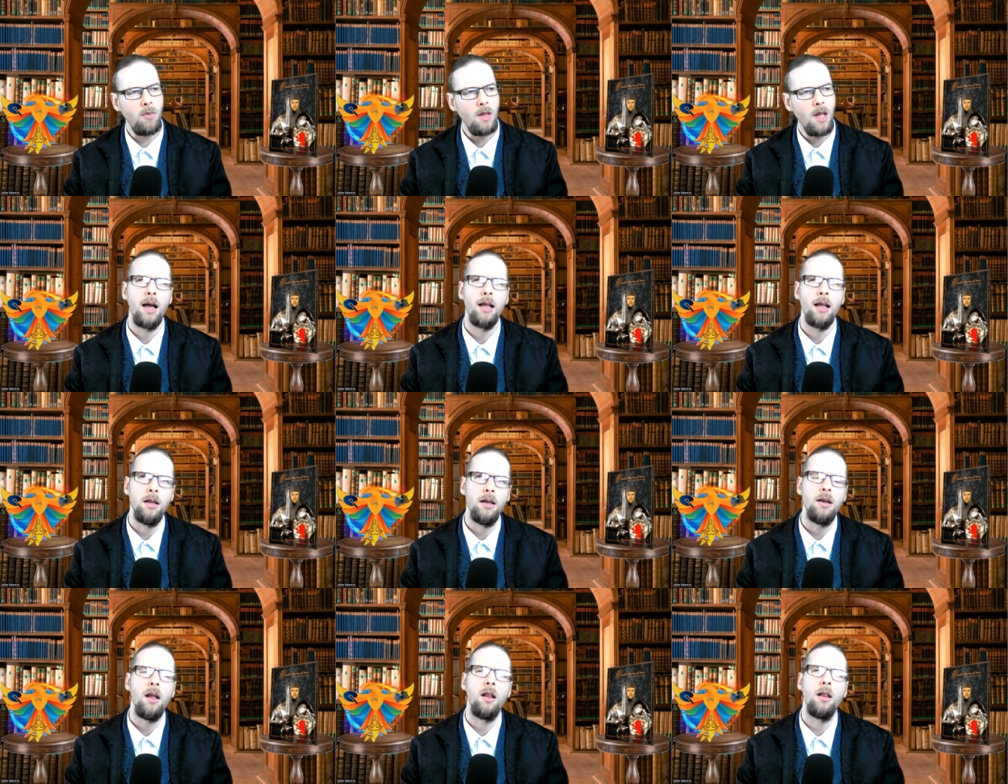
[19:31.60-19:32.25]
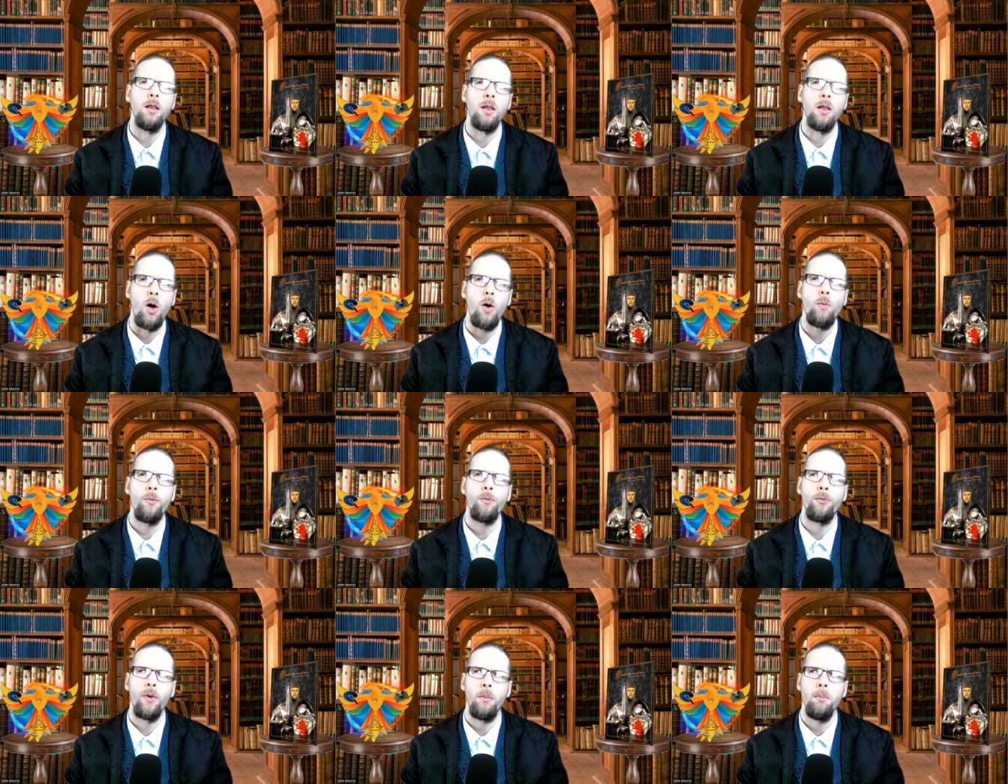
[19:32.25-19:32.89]
i learned a lot
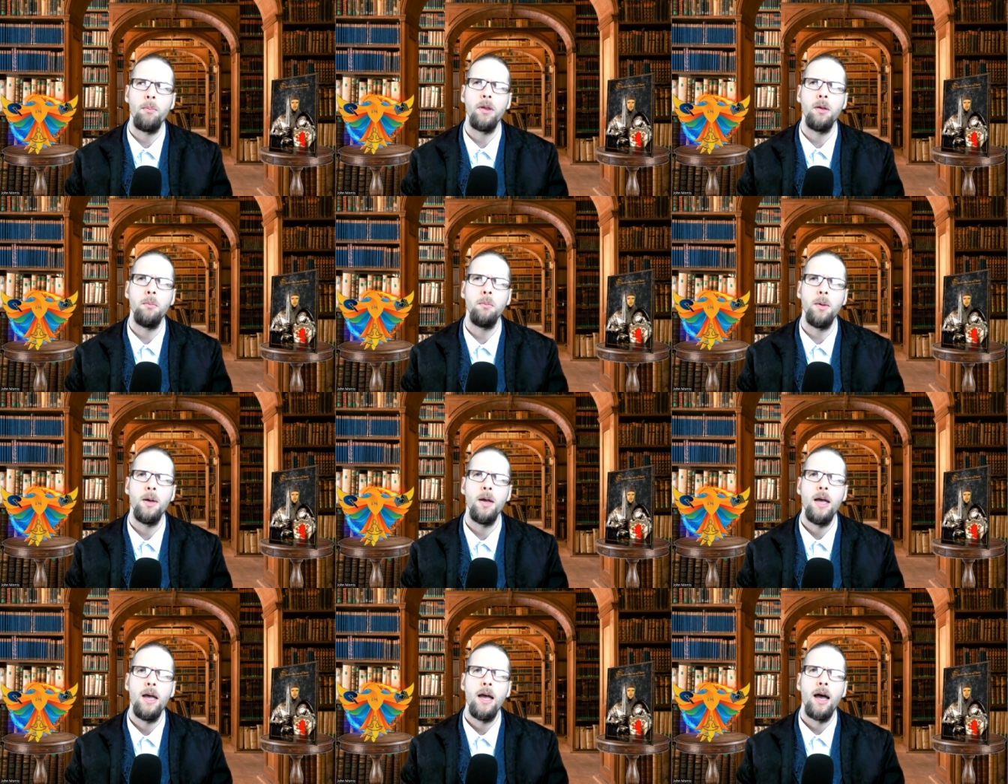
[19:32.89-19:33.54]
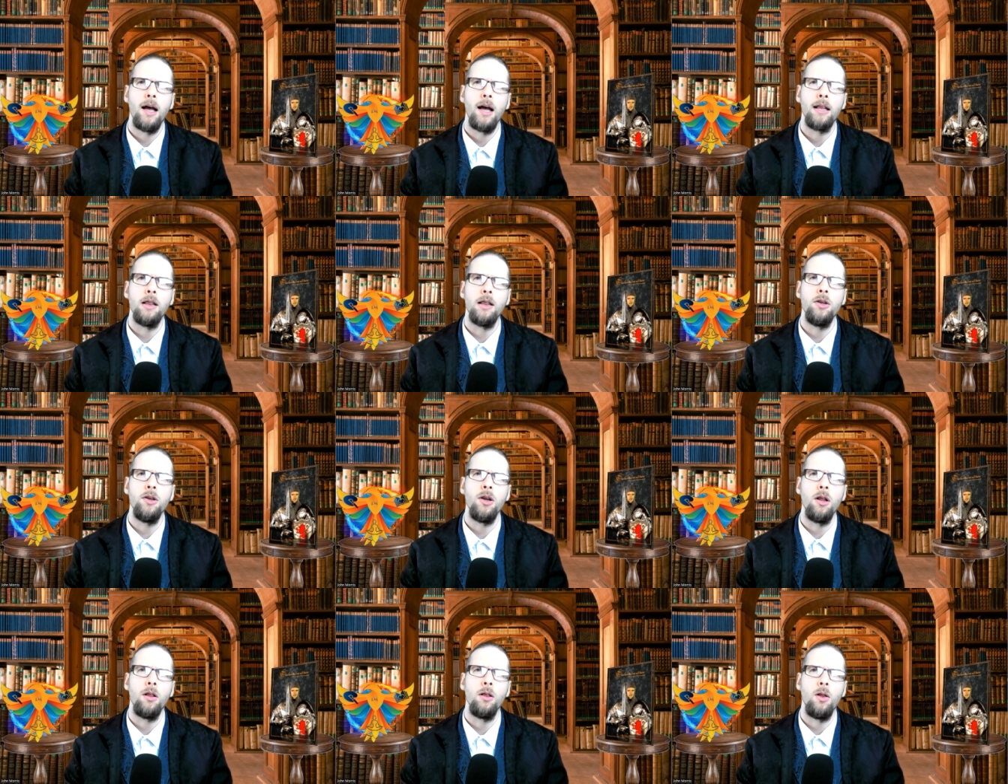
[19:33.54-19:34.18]
from them I
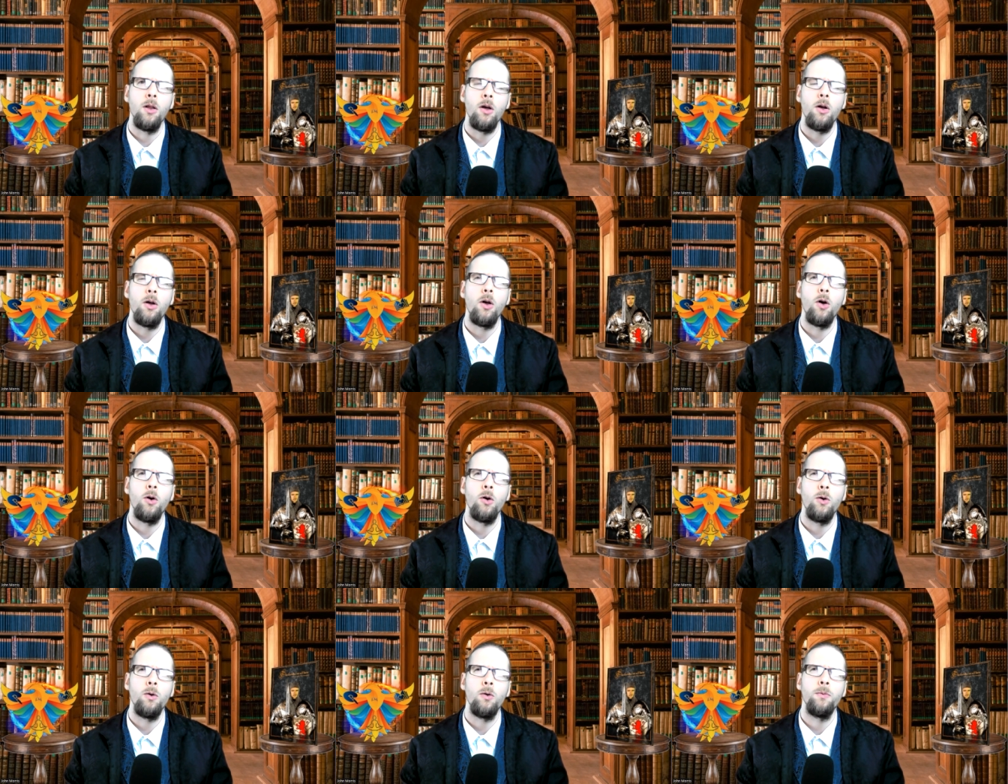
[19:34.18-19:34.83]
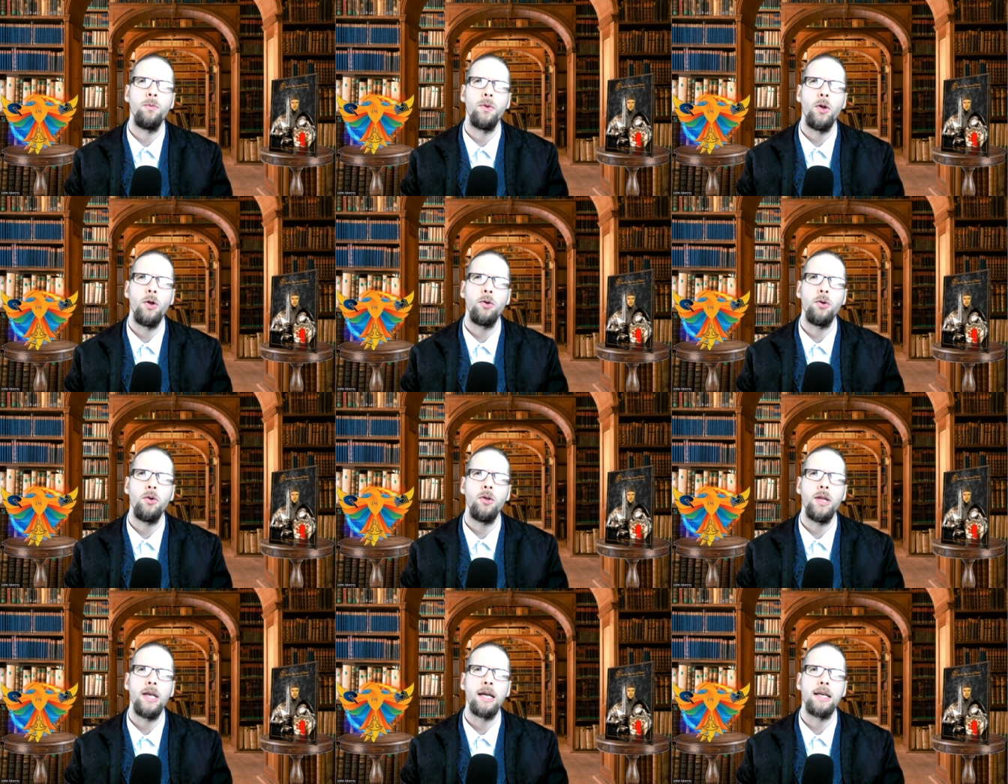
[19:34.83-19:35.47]
learned a lot of not
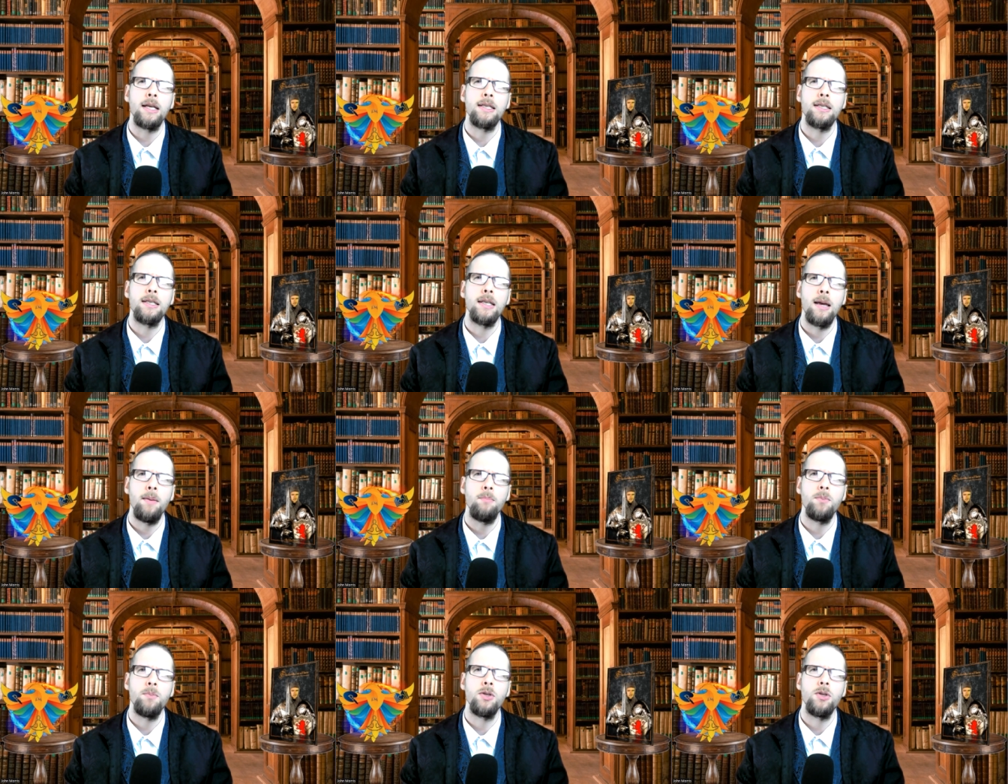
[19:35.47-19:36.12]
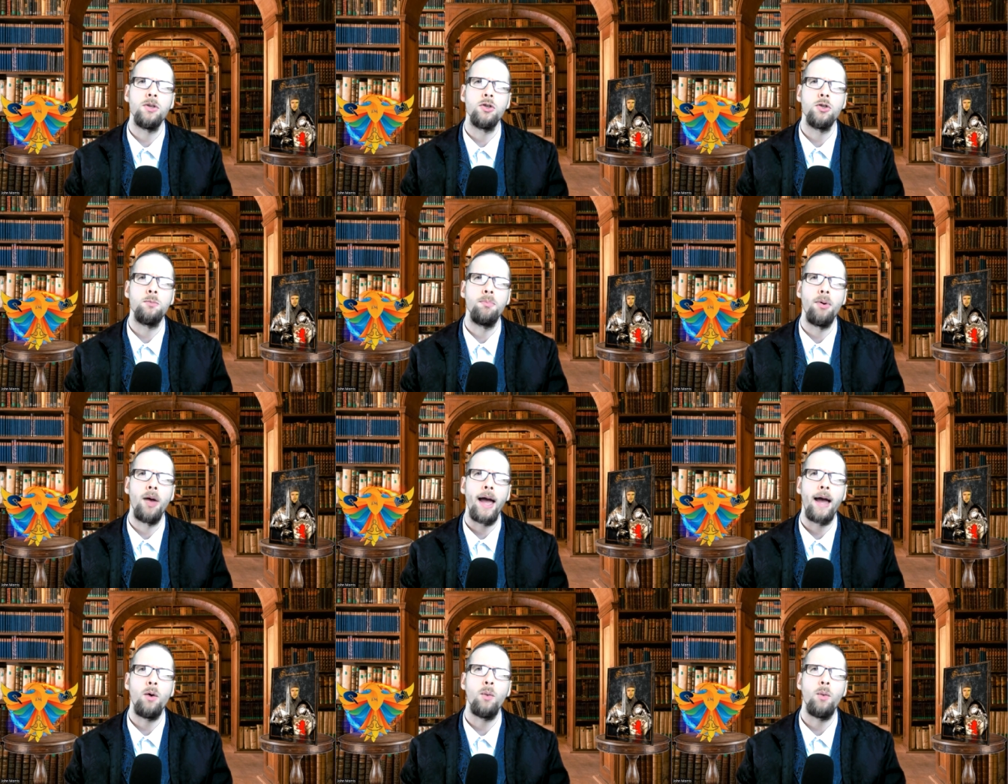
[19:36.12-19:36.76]
only acceptance,
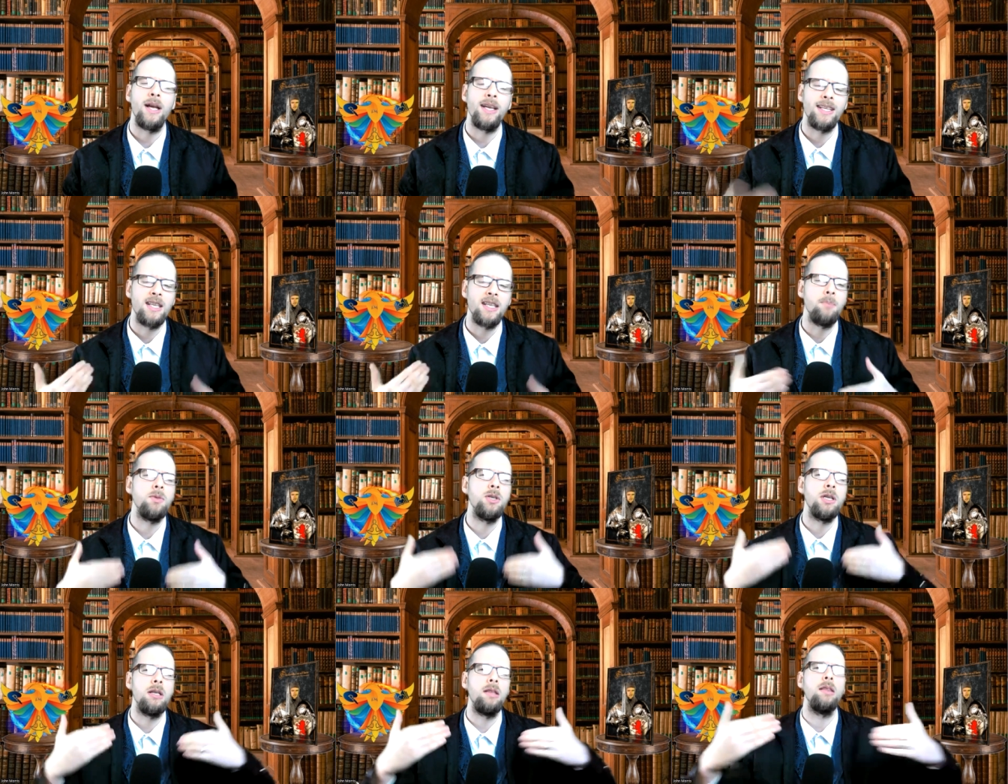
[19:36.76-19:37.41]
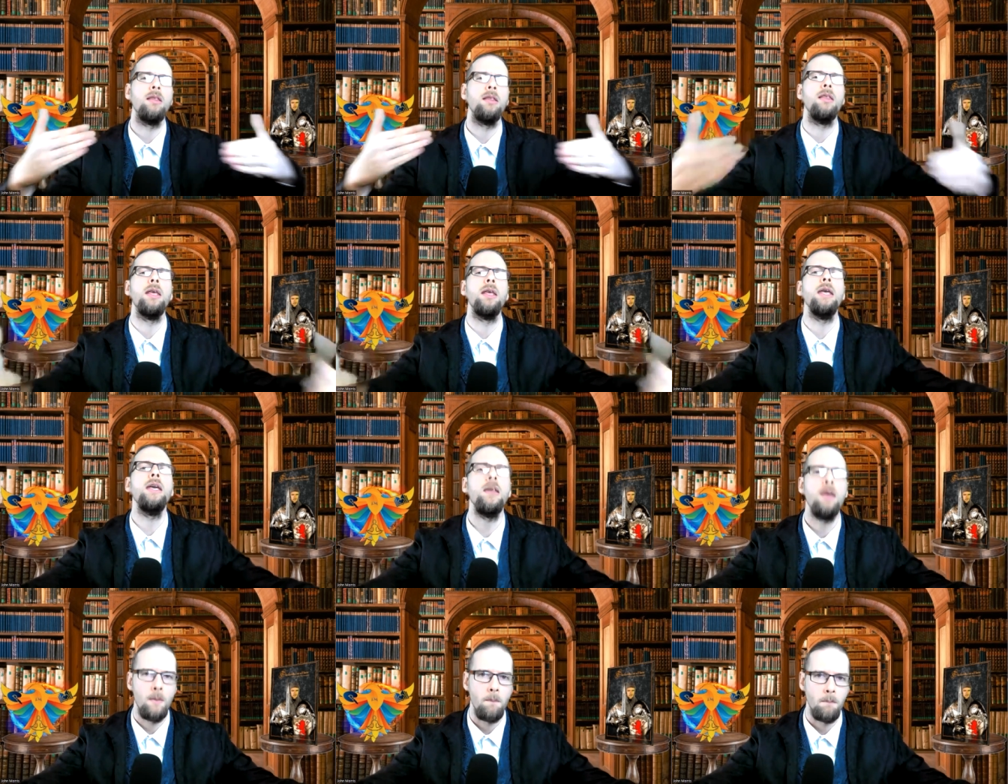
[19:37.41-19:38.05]
but how accepting they
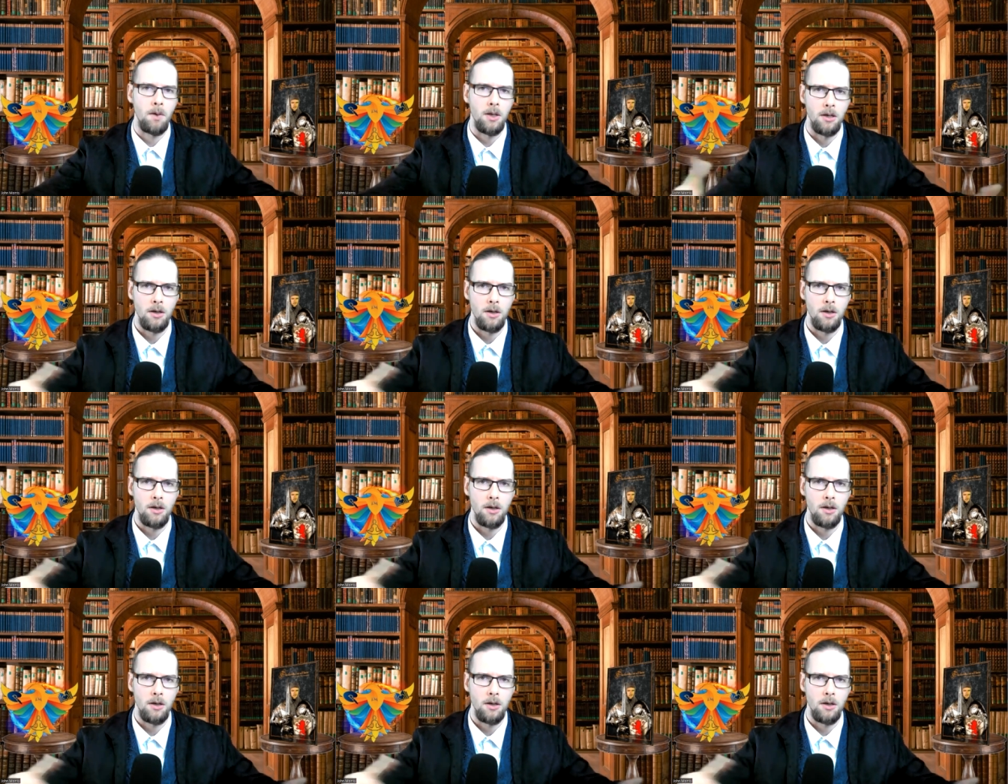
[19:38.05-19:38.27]
can be.